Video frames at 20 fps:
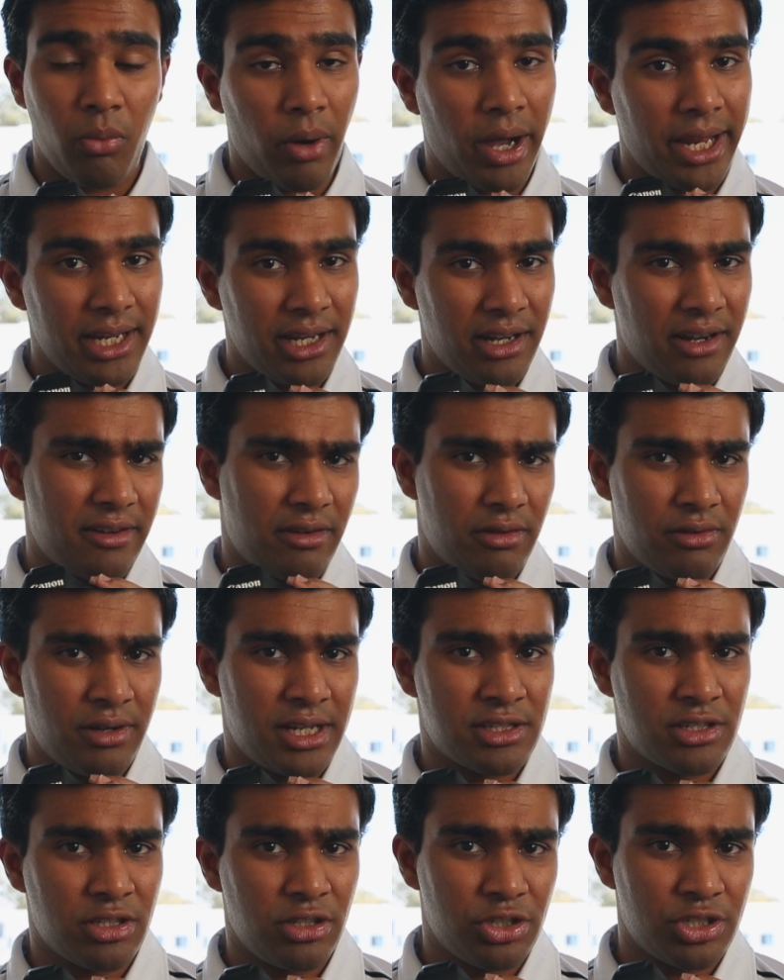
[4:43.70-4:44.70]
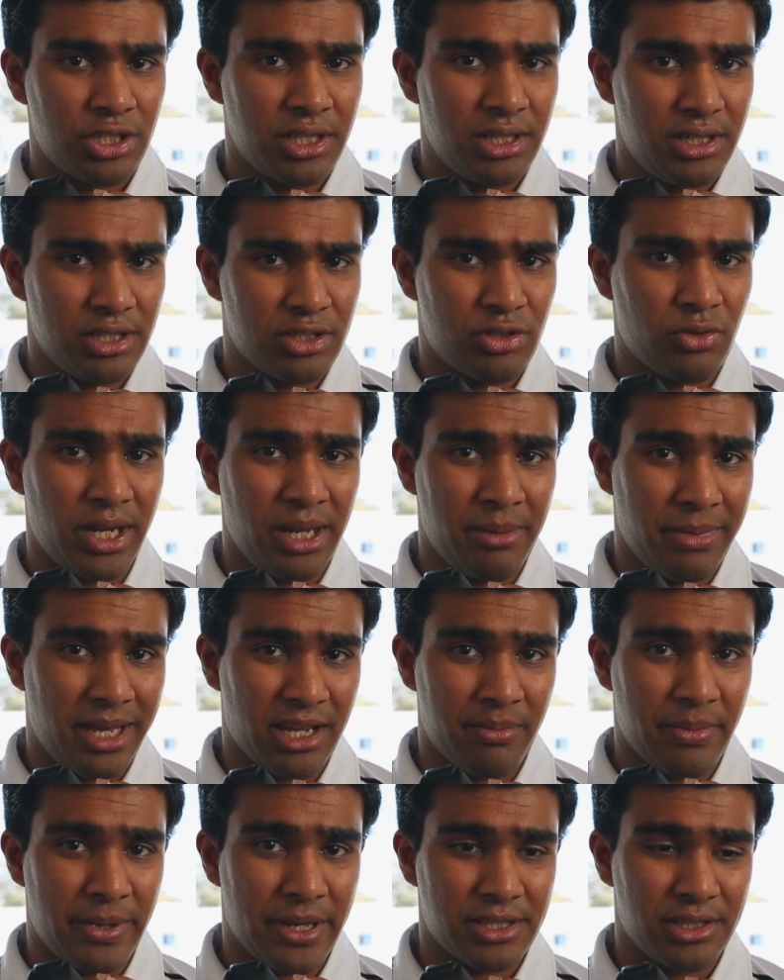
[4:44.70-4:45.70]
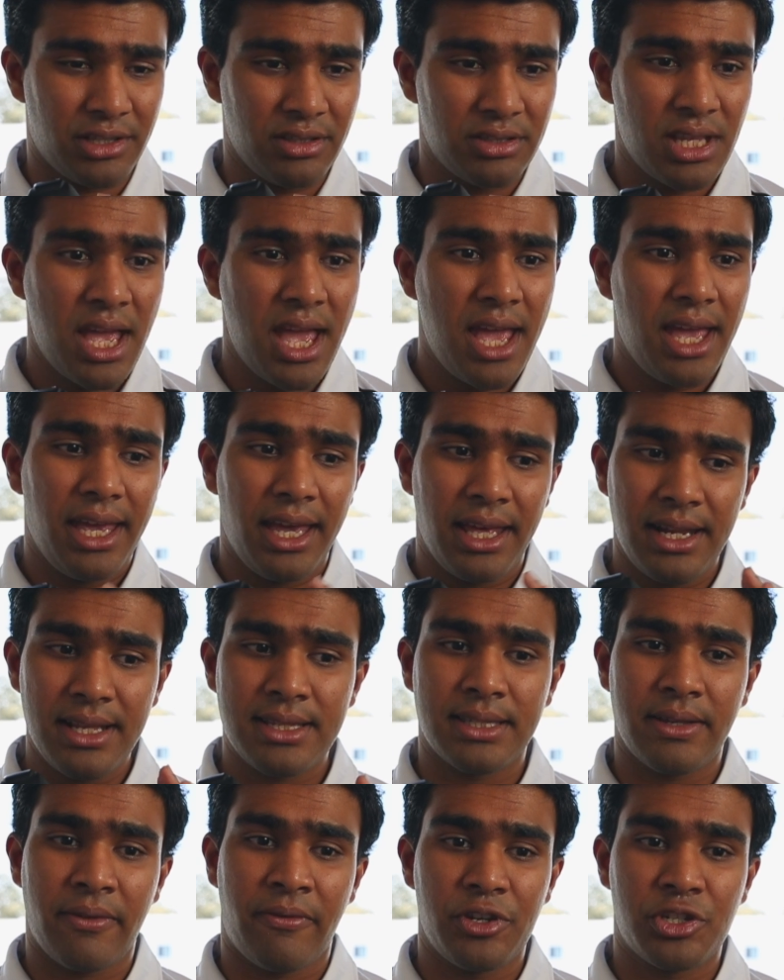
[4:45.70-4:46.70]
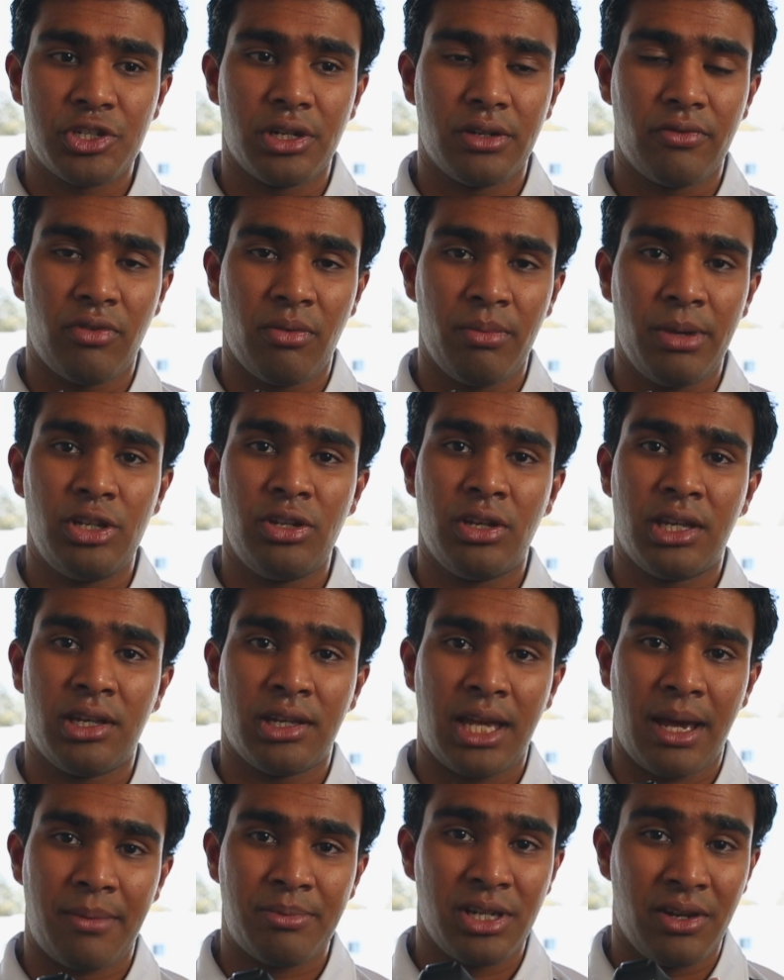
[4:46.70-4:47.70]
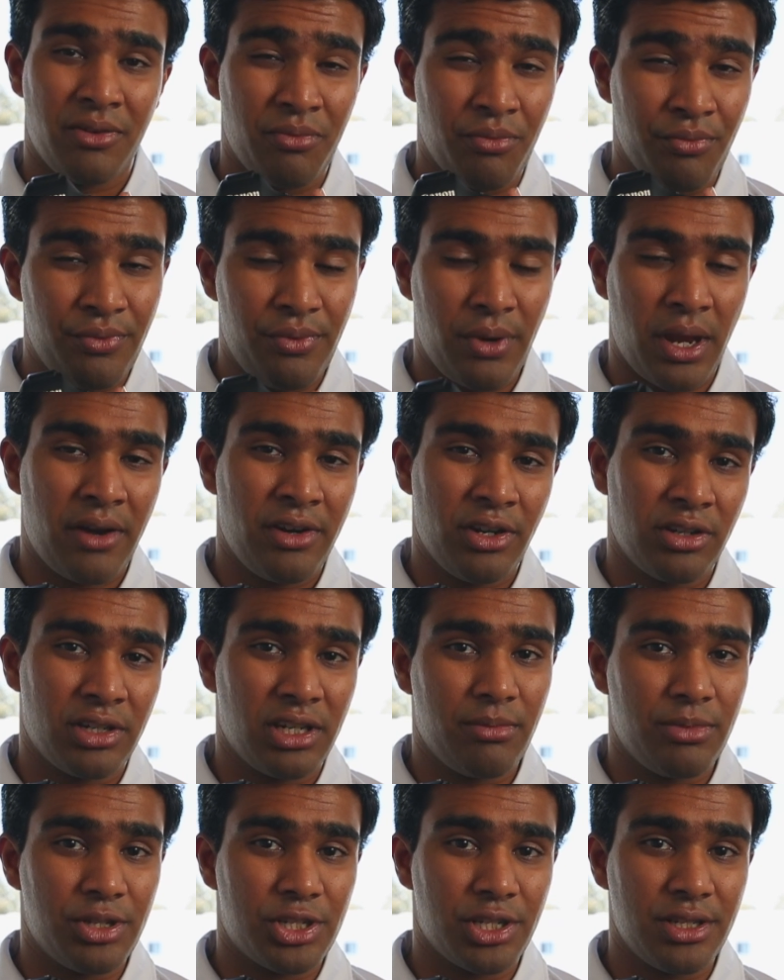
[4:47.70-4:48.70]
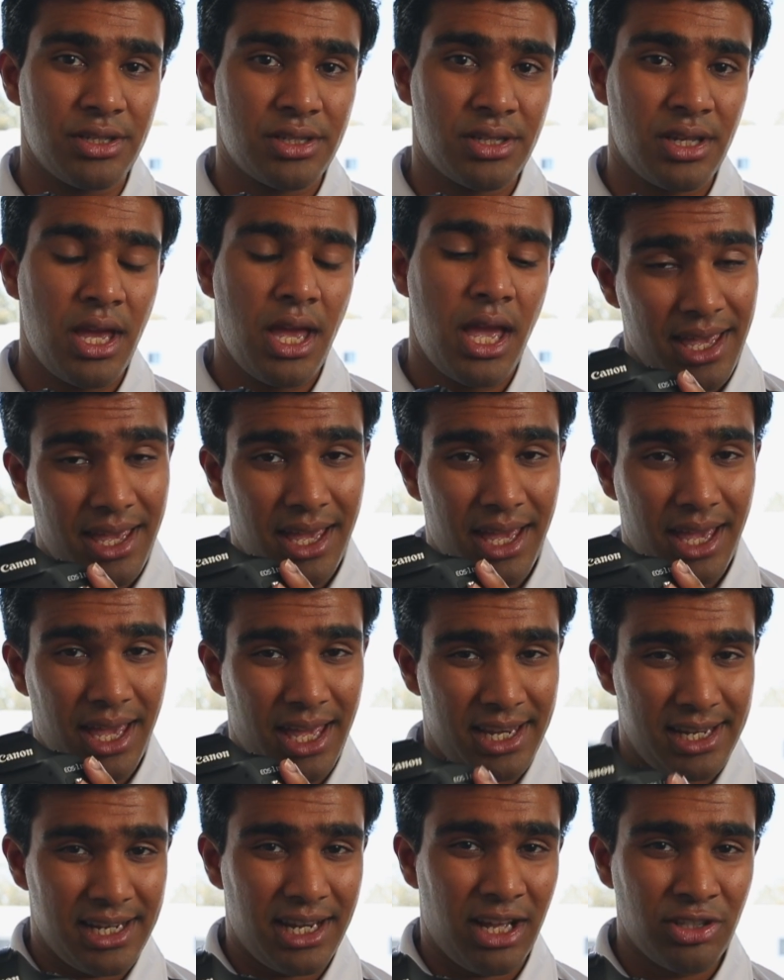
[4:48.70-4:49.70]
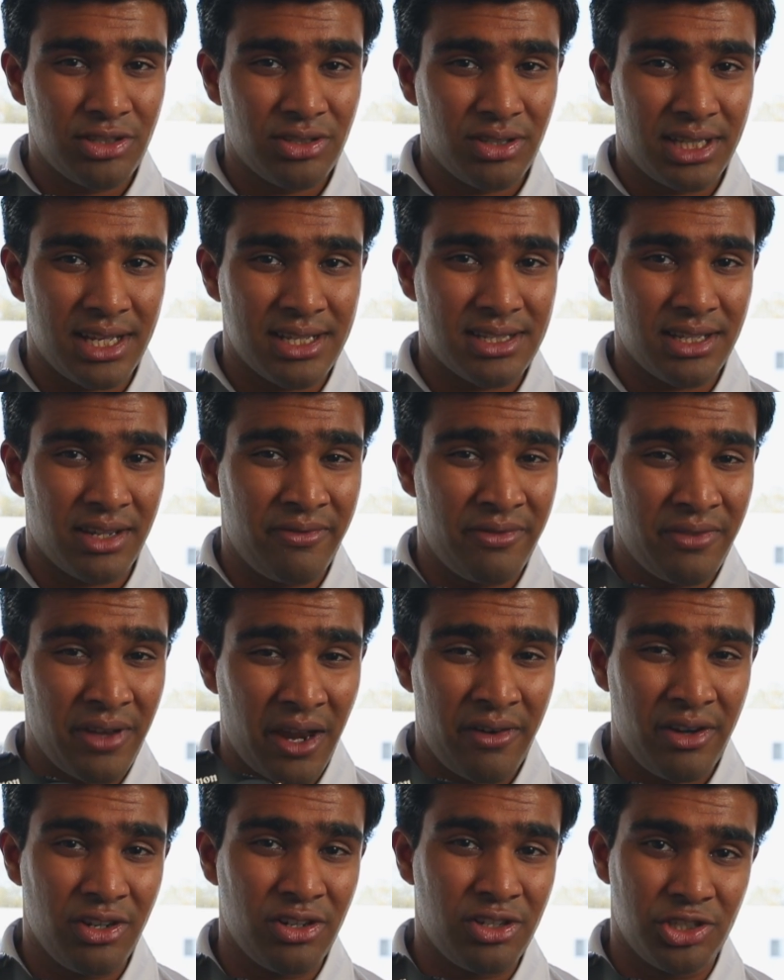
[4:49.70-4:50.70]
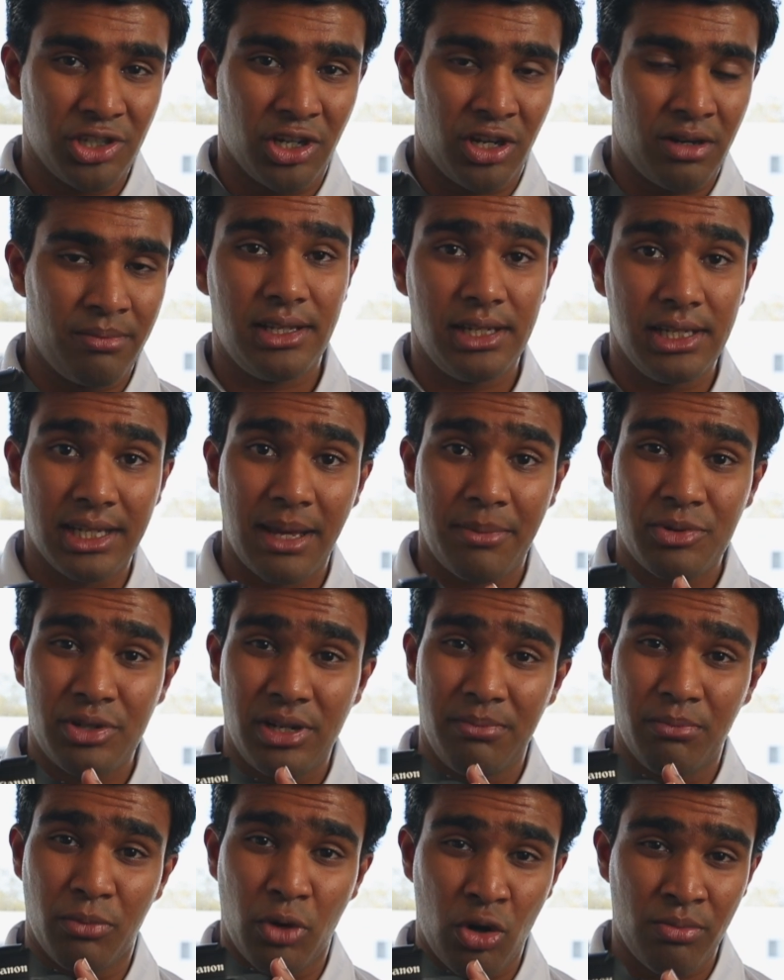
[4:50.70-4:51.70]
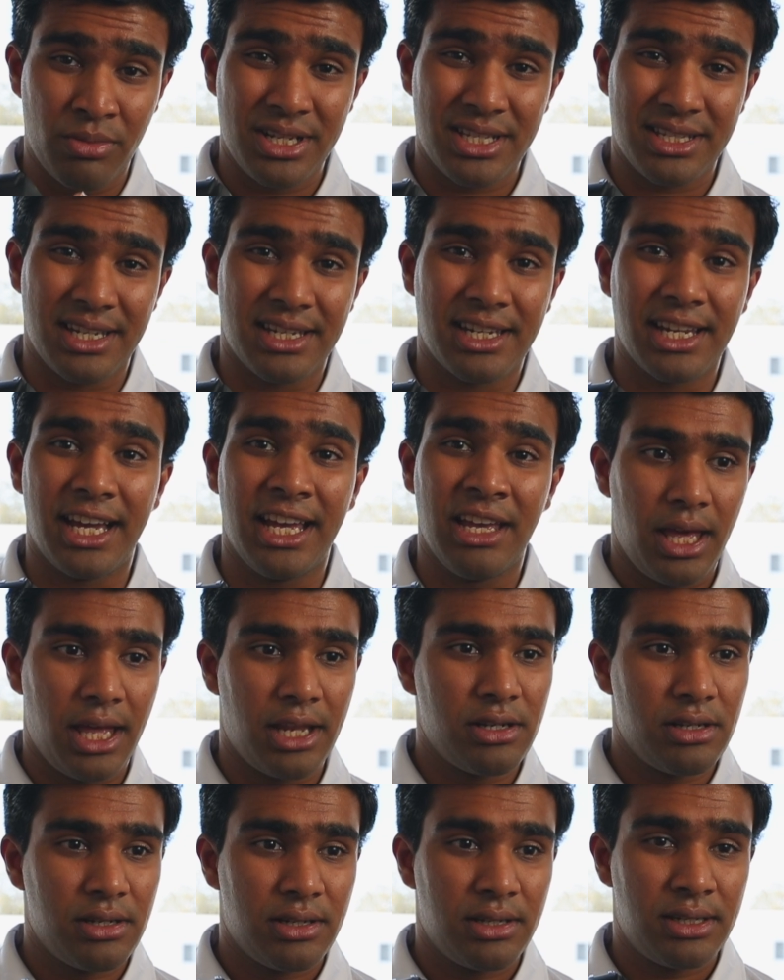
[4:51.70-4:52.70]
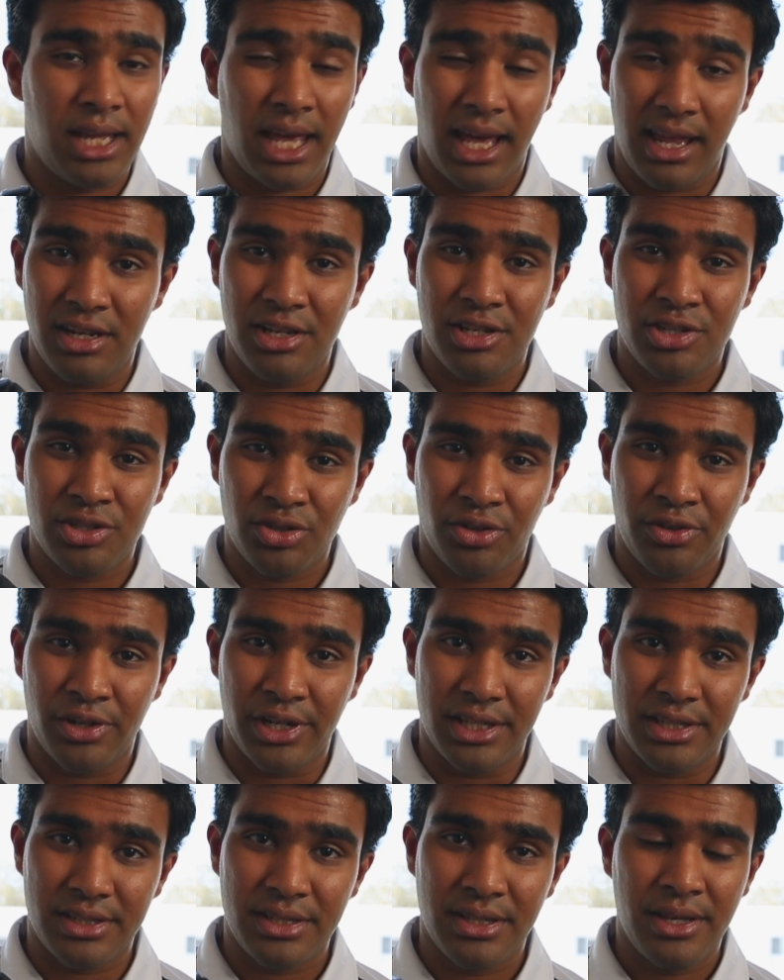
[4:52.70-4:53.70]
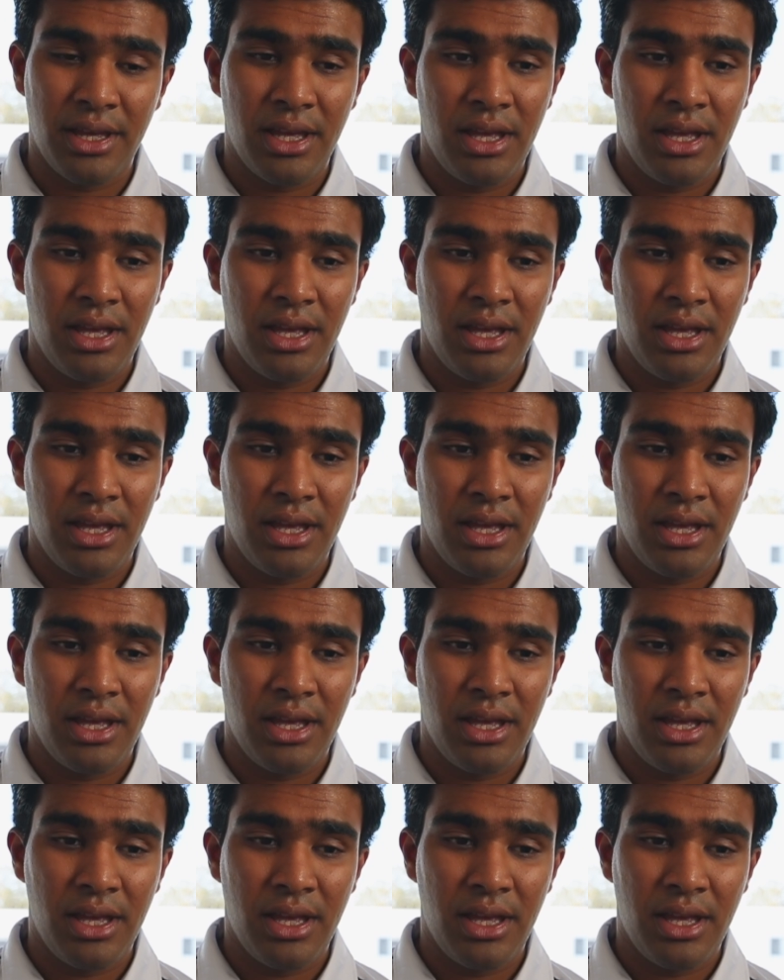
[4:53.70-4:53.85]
While the resolution is 20 megapixel, it is sufficient for me to capture very good images, and it also does a very good job in capturing moments in time and telling stories.